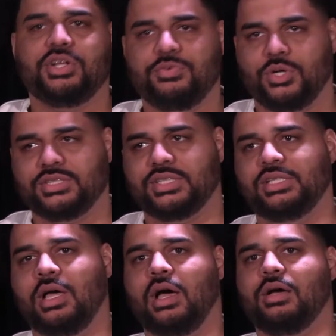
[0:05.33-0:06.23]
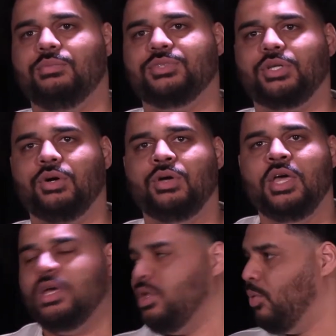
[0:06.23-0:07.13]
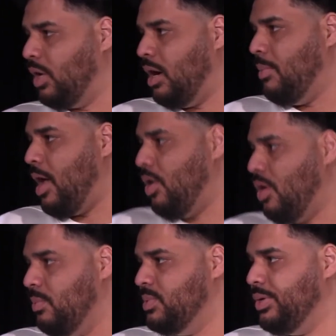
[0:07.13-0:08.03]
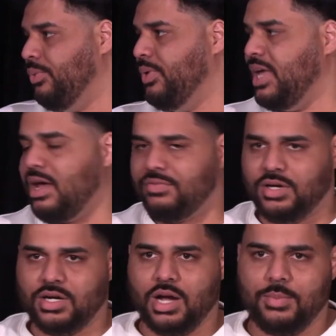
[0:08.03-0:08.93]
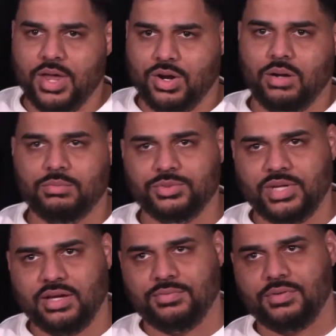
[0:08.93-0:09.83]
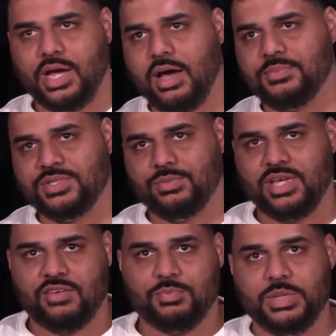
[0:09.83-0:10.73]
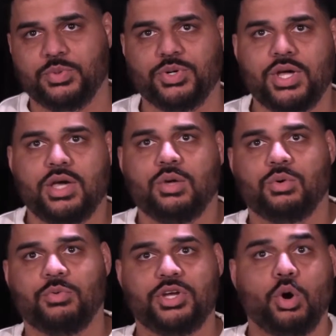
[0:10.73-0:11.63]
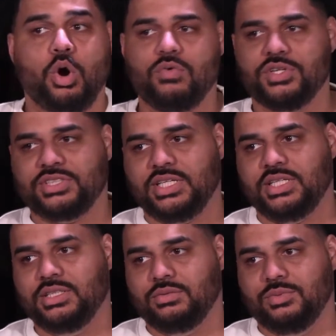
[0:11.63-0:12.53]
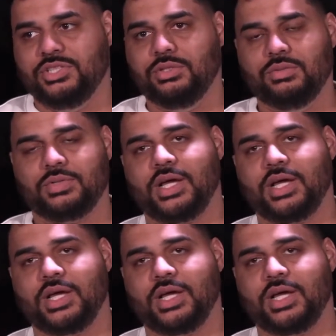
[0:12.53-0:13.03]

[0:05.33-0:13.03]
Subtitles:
forces. So you were combat arms. We have combat arms. We have cops. We have people. When we go overseas, we do